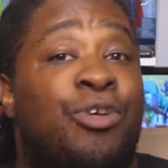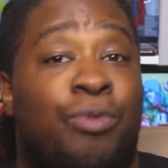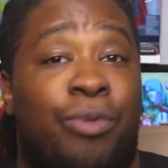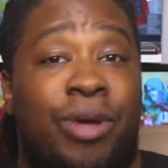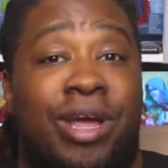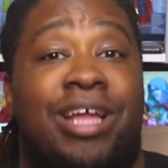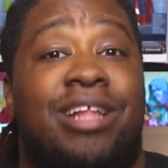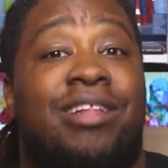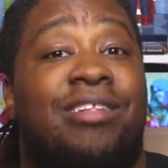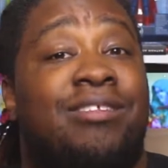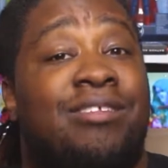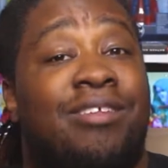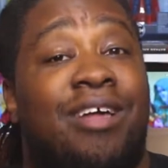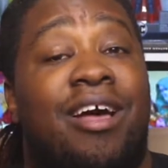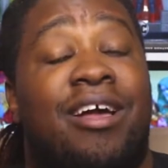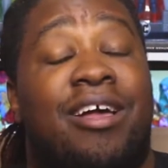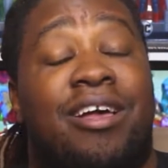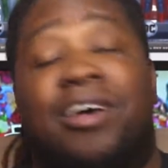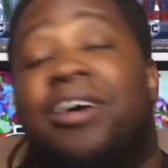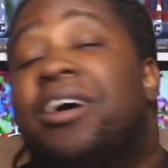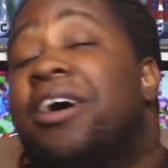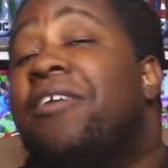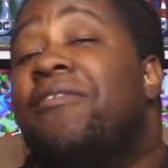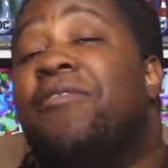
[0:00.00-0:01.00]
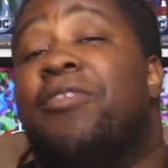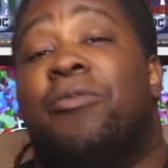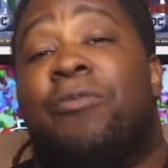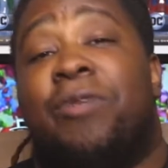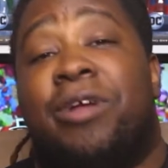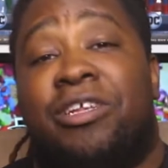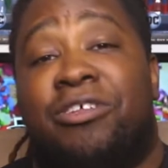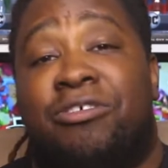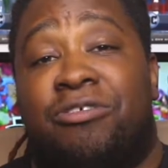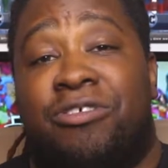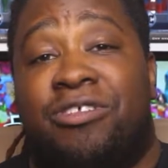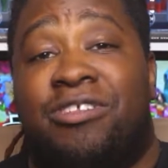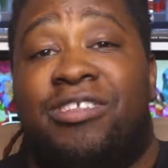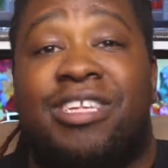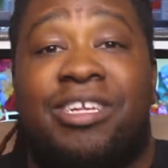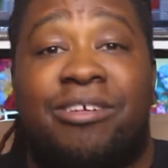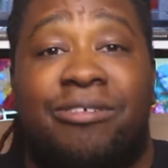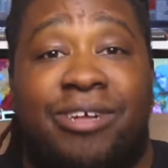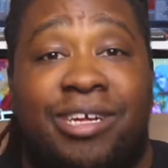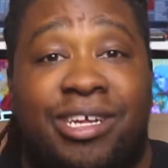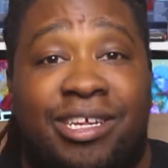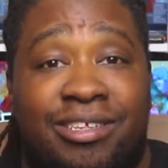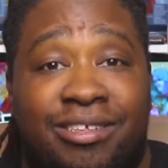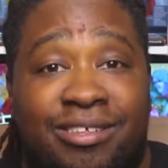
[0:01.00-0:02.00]
great saga of the Ranger
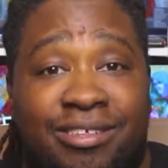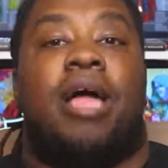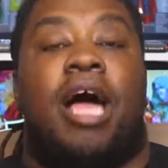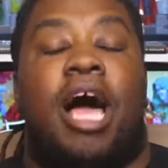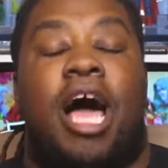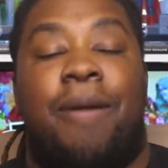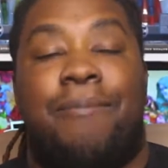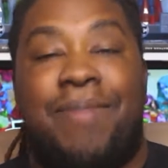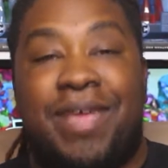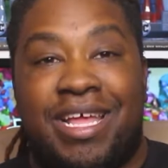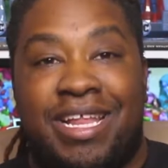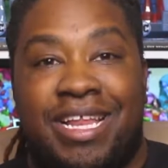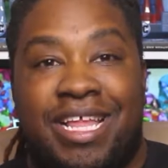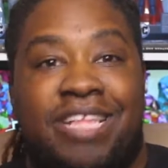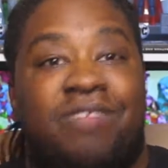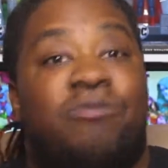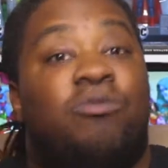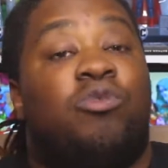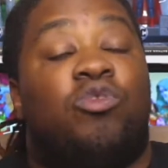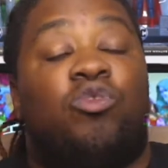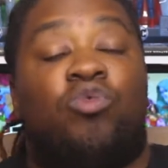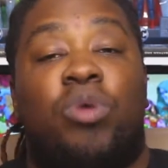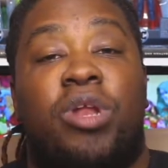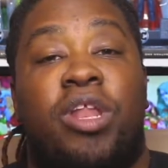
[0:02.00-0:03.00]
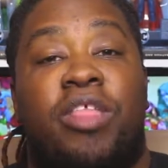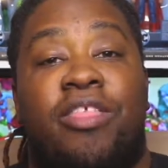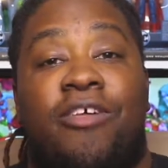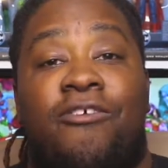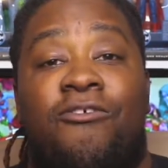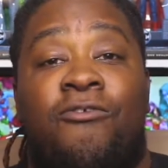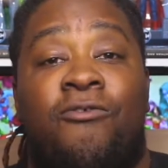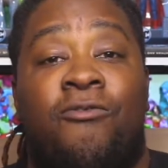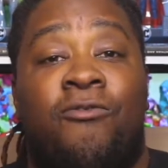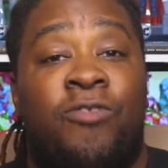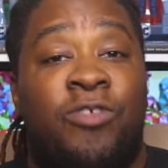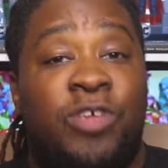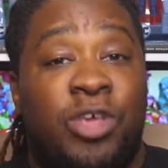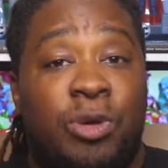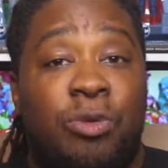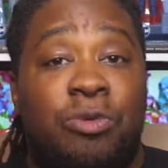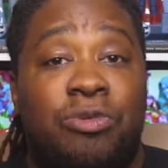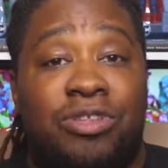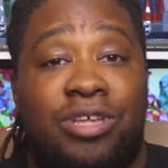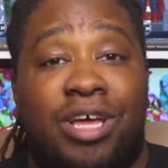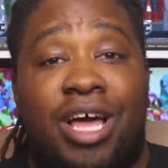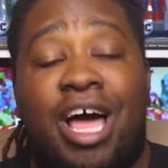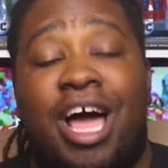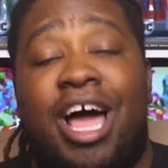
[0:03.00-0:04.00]
series. I mean, it was one of the few
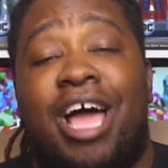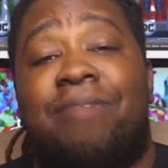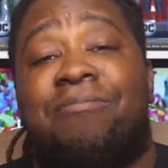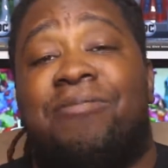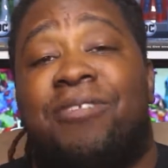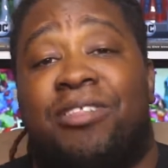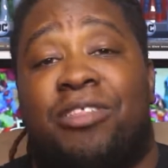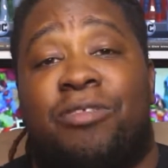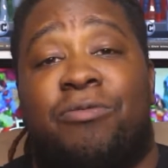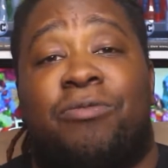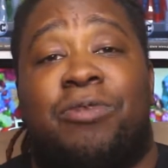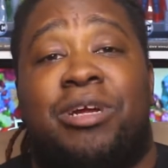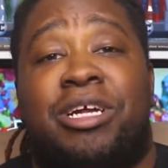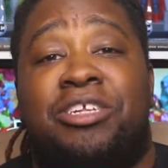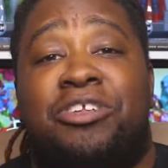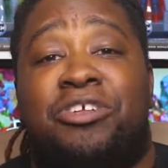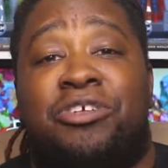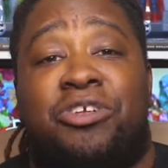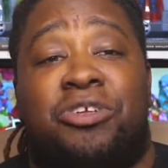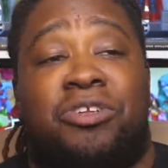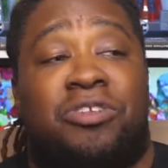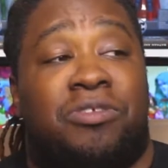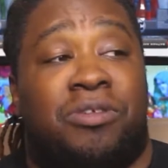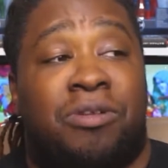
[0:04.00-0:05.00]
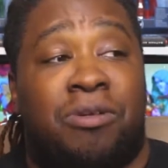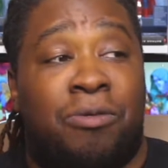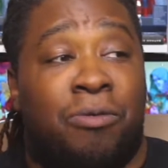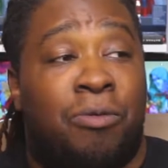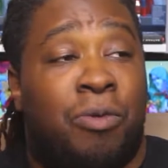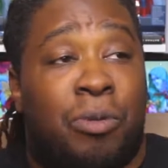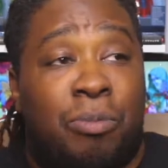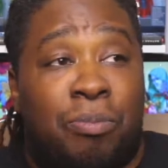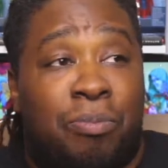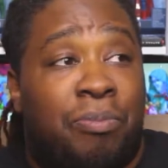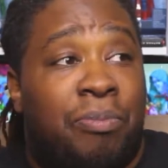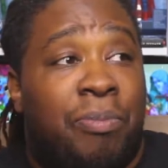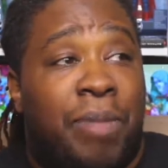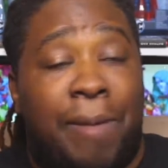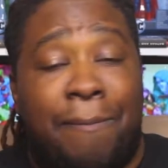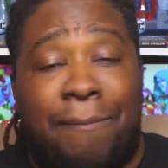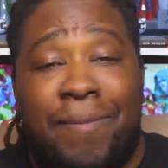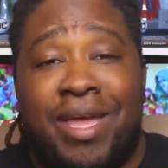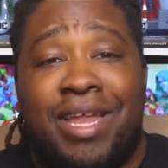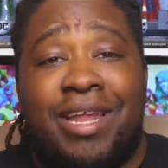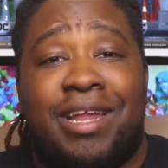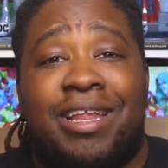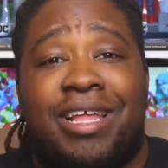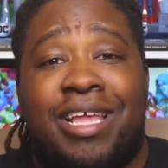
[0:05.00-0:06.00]
times that the Rangers were
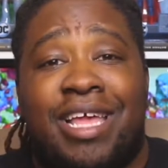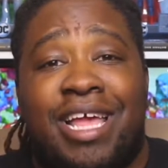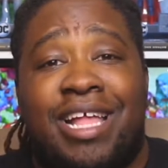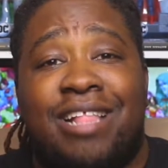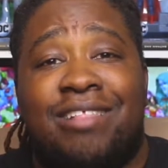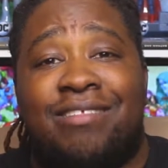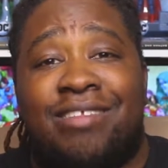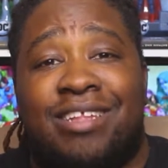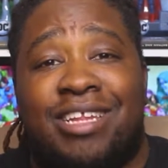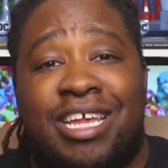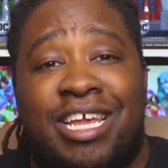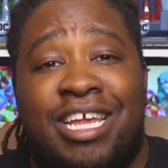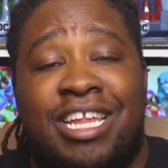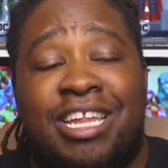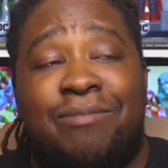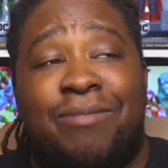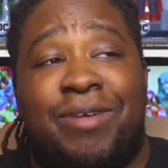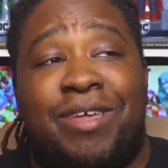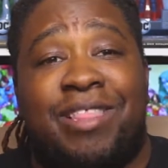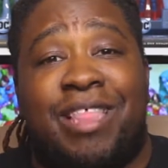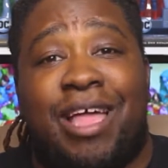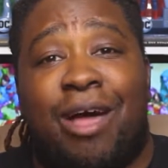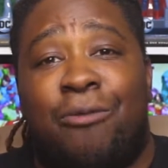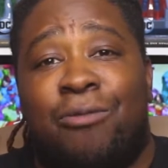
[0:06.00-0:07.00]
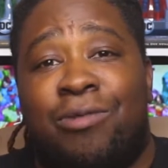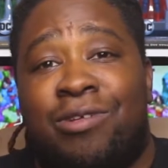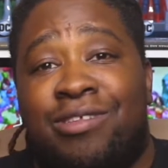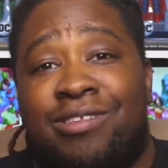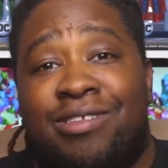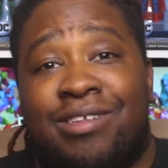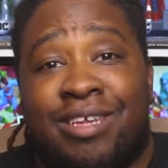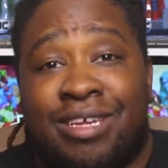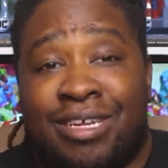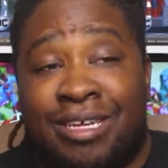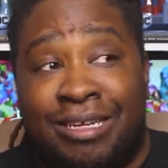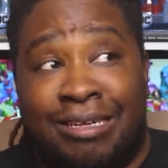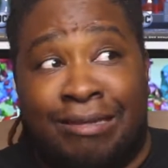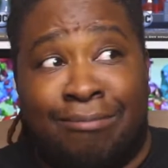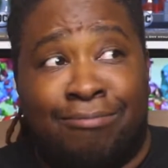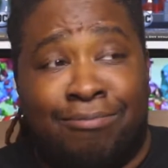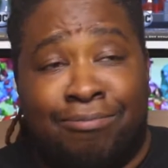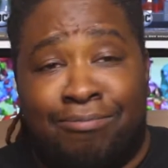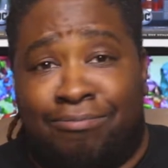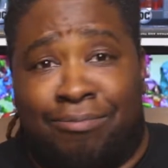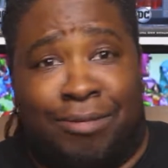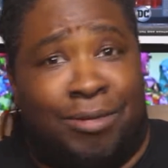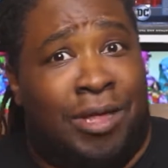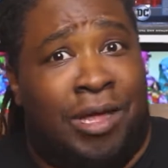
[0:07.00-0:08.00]
pitted against an enemy that was
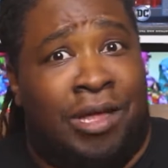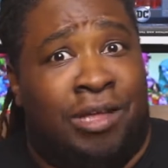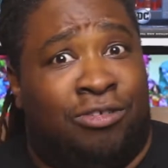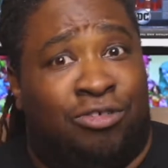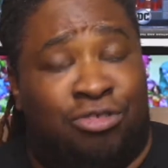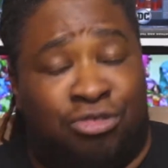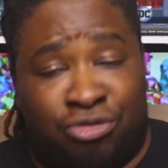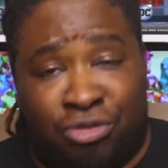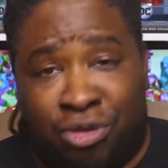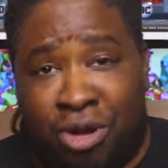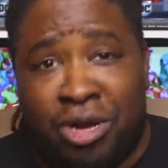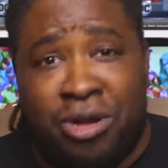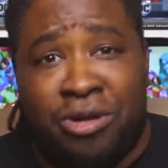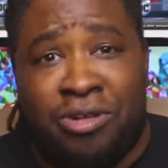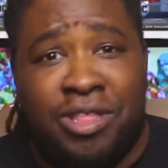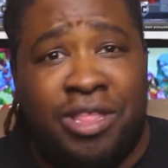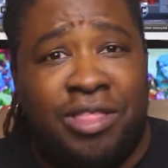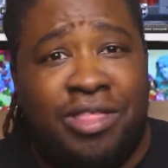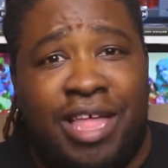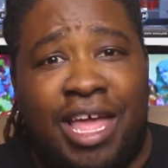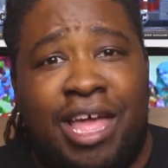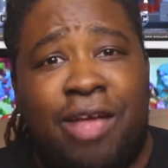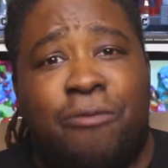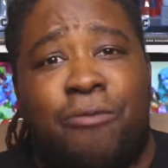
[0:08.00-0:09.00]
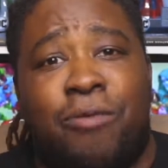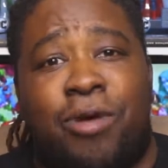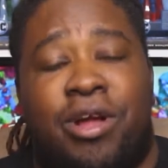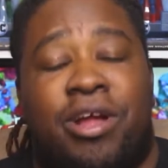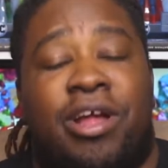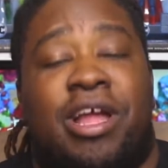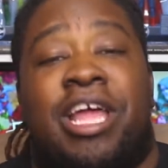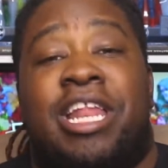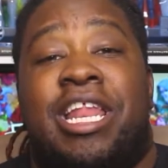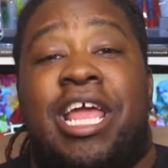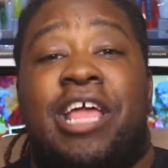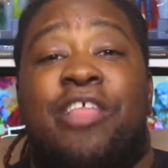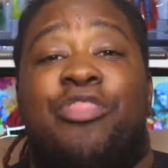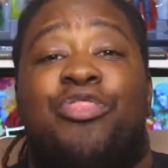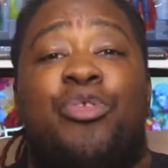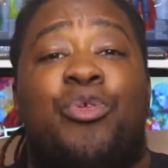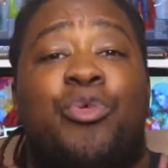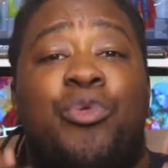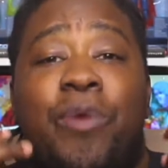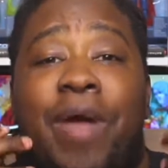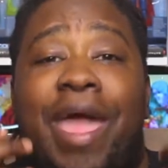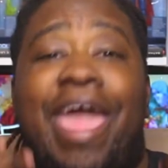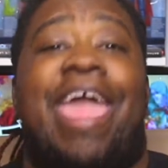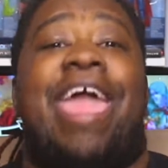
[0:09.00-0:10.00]
stronger than they were. And they
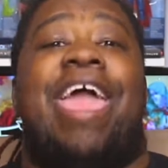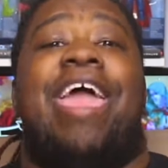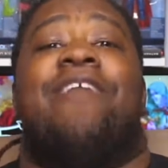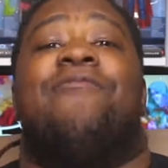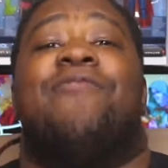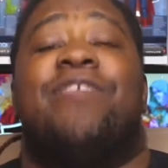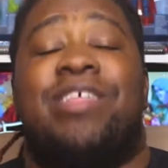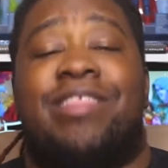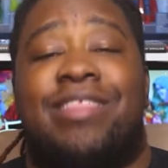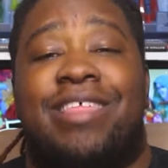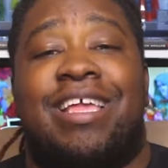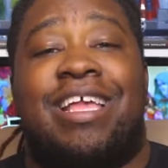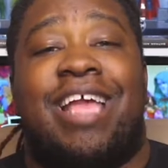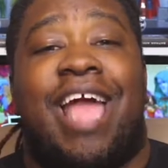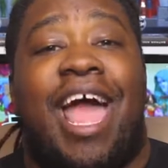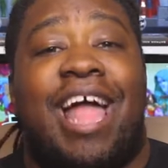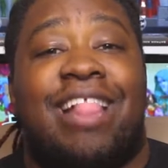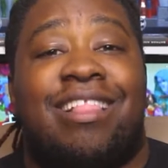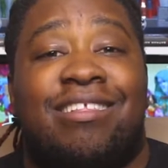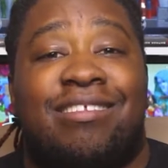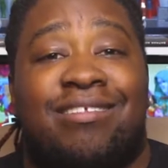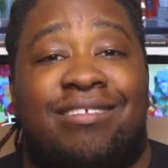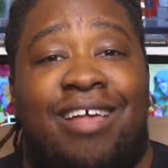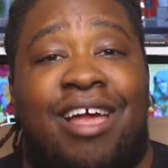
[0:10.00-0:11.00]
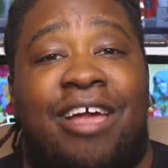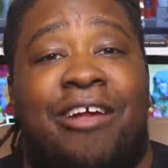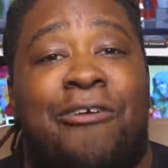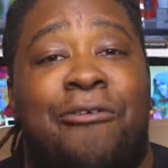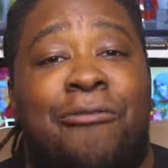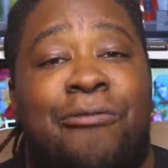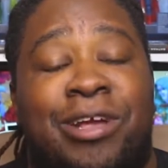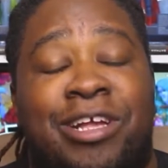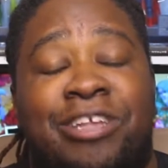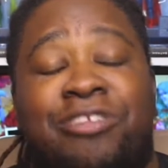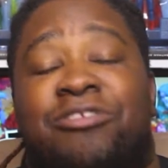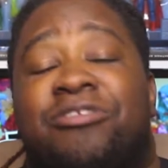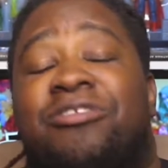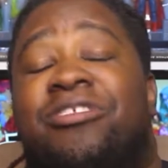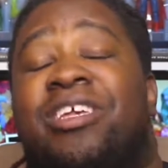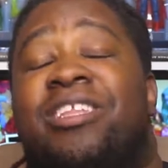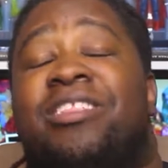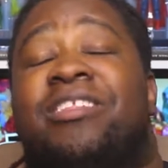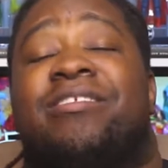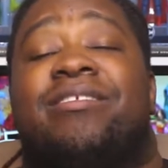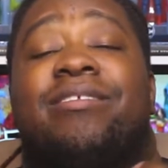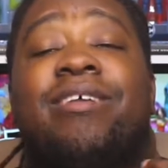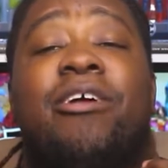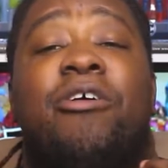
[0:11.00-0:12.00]
threw everything at the Psycho Rangers,
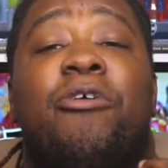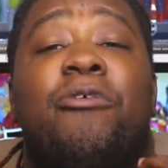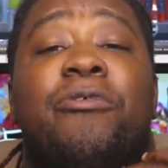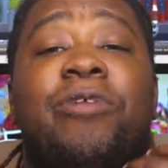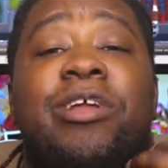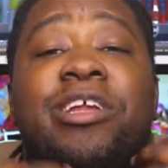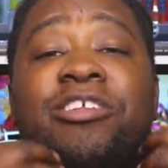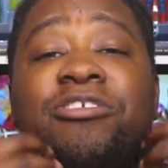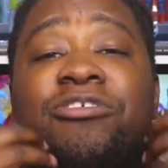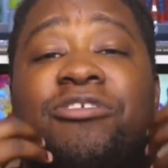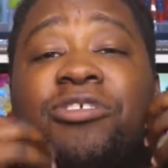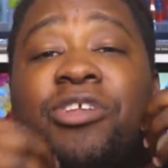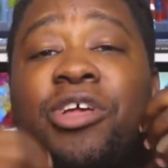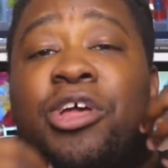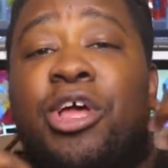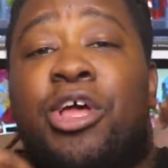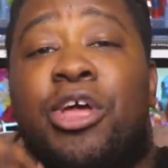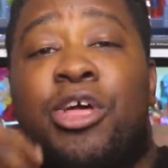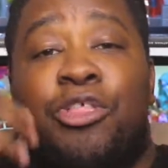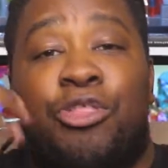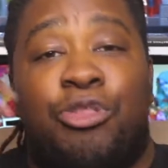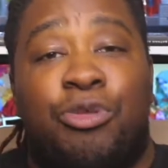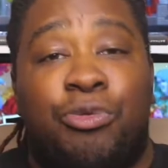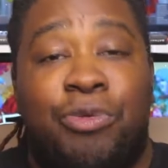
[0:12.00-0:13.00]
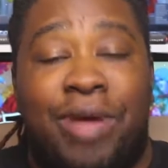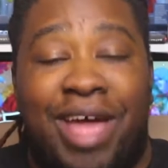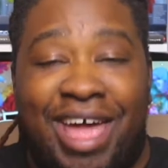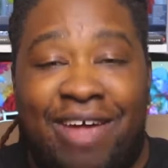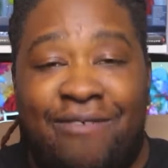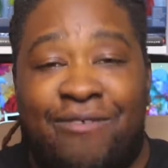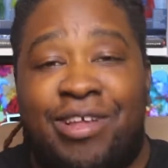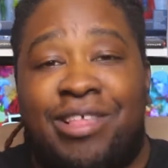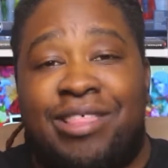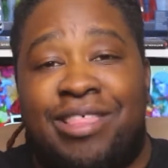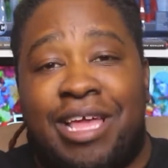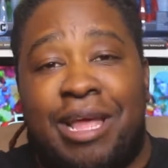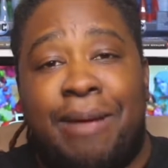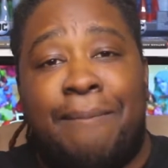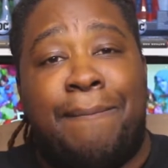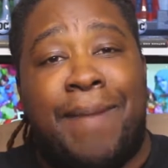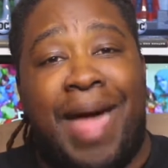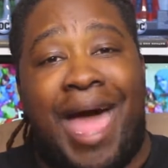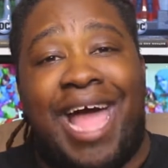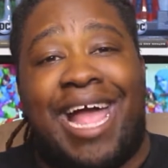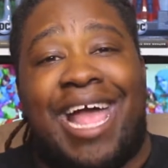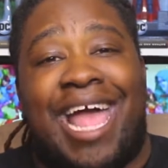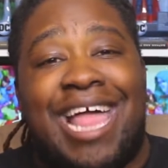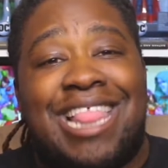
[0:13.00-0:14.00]
and the Psycho Rangers threw everything
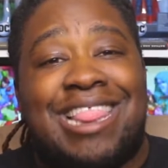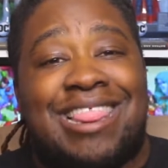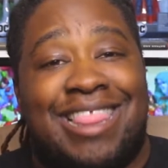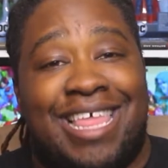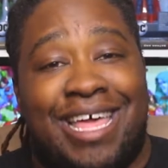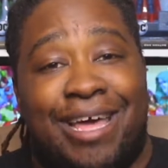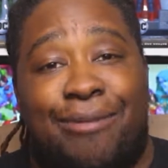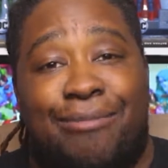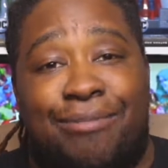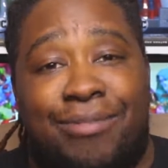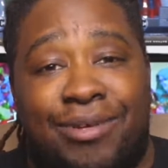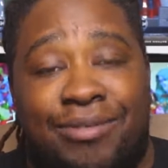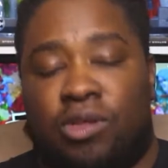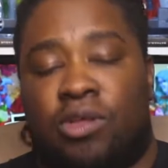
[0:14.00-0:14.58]
back at them.